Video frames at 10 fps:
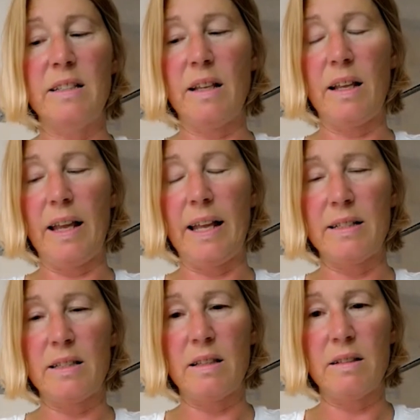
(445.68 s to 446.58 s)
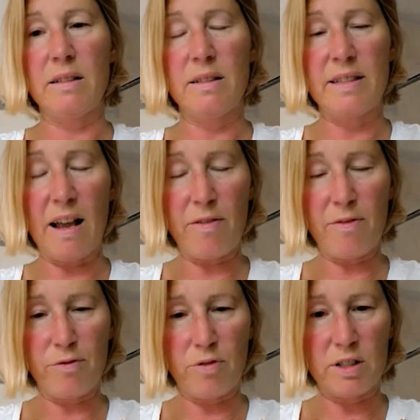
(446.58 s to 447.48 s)
And it's
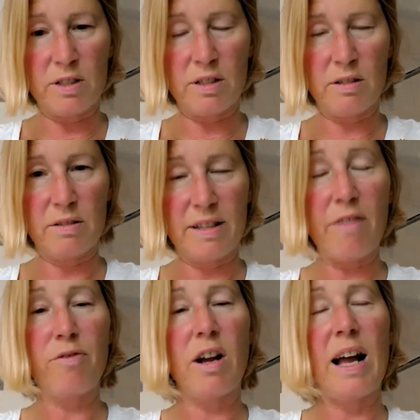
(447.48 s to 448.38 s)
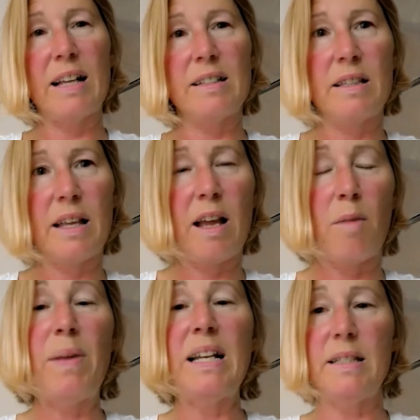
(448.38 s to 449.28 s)
DEFRA has the
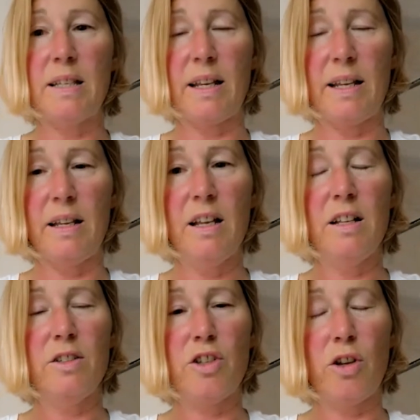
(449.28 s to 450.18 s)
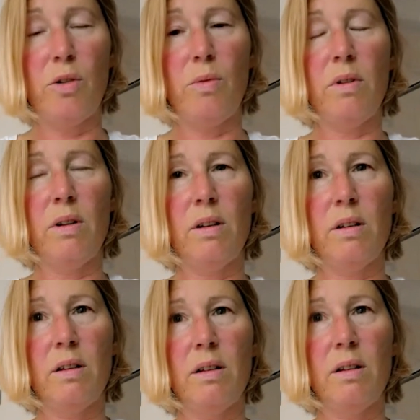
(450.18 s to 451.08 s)
ability to
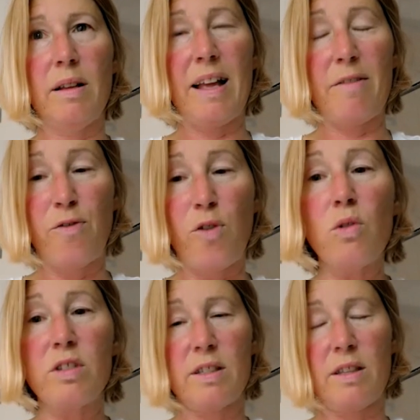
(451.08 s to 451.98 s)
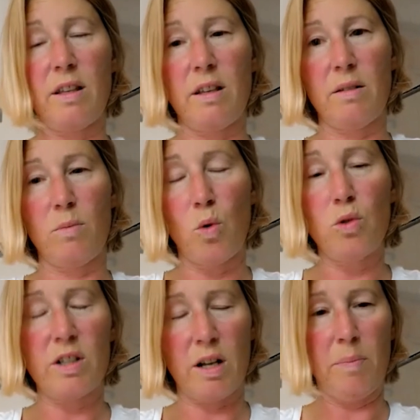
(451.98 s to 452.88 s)
force the
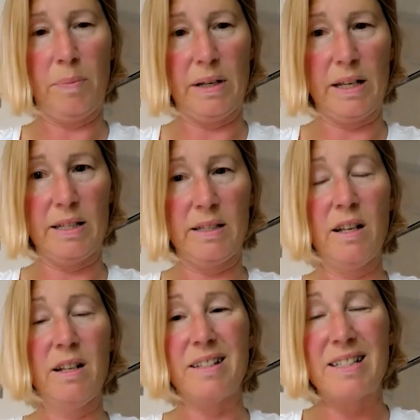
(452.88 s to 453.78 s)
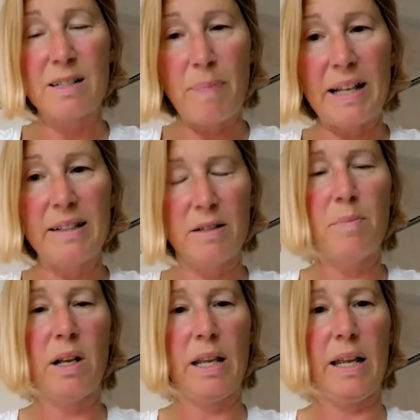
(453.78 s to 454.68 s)
water companies to spend
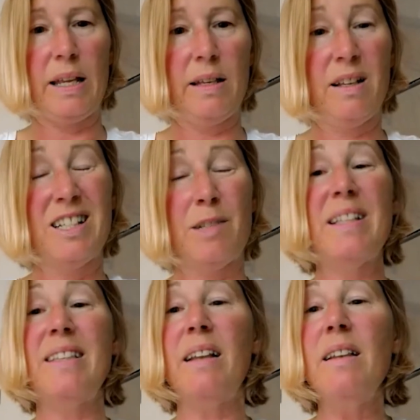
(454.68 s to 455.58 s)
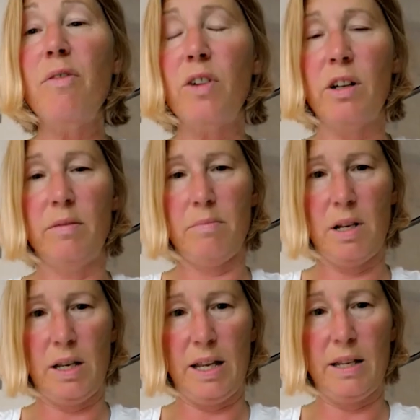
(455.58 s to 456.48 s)
significant
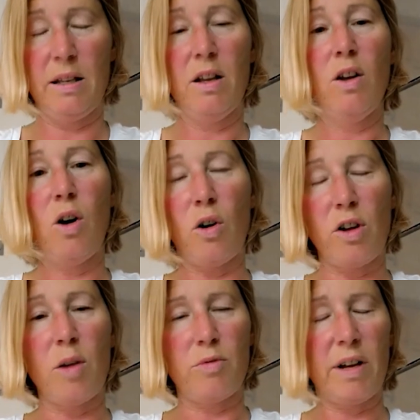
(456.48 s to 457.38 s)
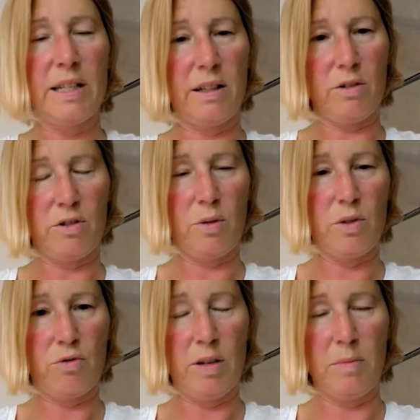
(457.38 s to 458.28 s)
money on upgrading those
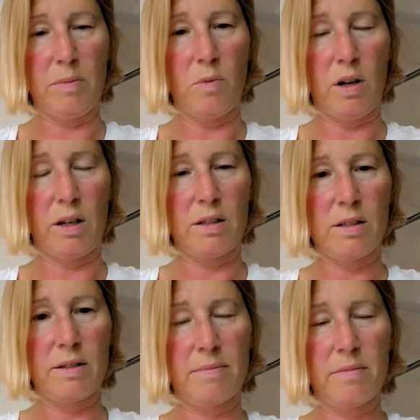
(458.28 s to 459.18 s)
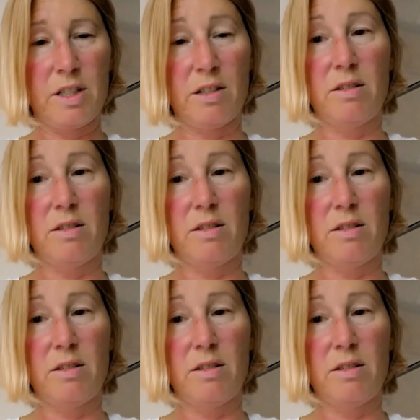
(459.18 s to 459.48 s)
sewage treatment works